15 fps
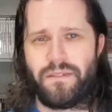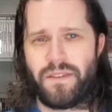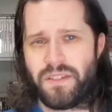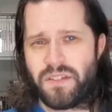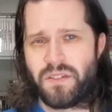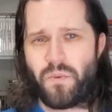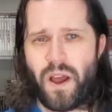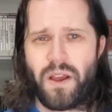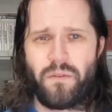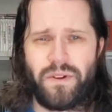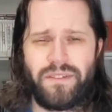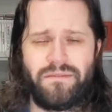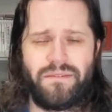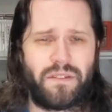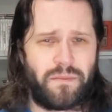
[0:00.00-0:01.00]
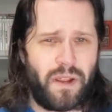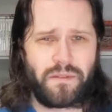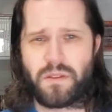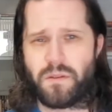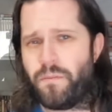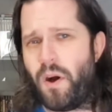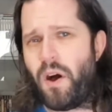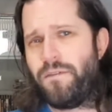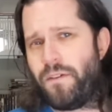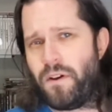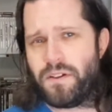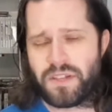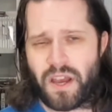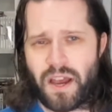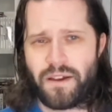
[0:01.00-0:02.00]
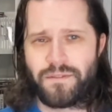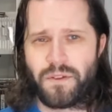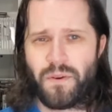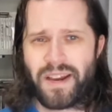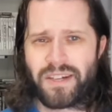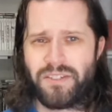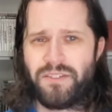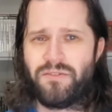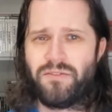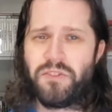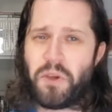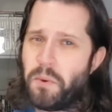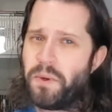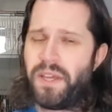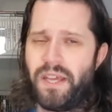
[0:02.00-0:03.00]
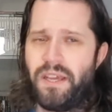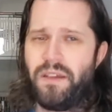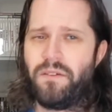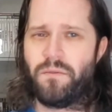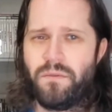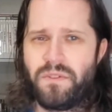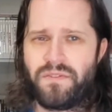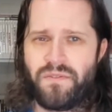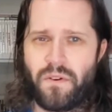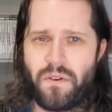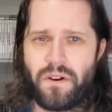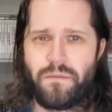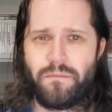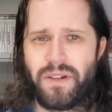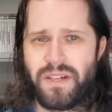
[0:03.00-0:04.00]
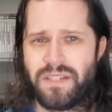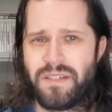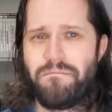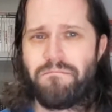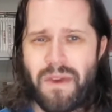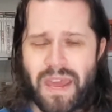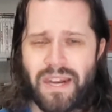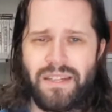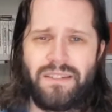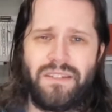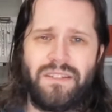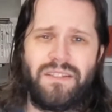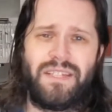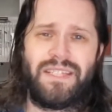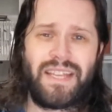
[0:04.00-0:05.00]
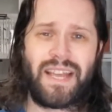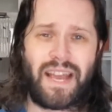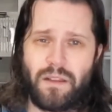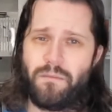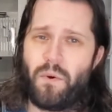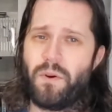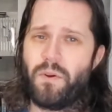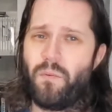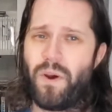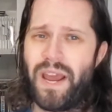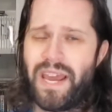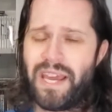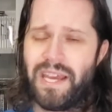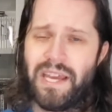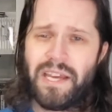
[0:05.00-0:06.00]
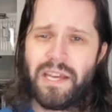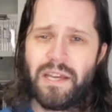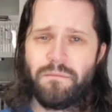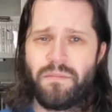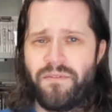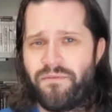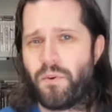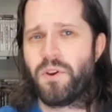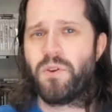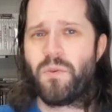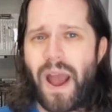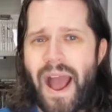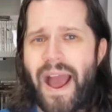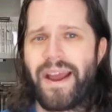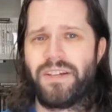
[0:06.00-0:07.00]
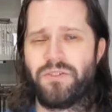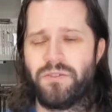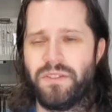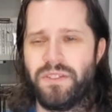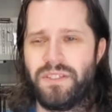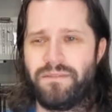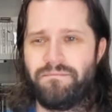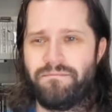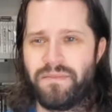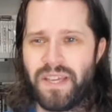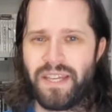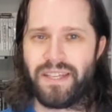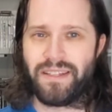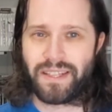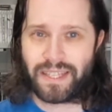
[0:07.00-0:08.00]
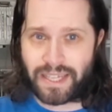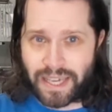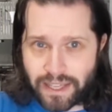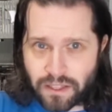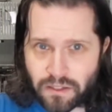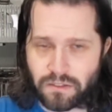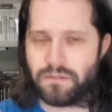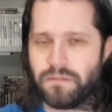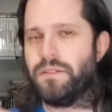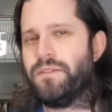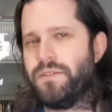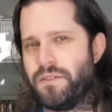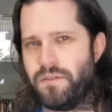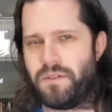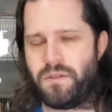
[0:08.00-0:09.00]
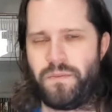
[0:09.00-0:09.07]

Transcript: is why when sometimes the ball falls off, you actually don't get any runes for it because it manages to teleport away before you actually get it killed, so to speak.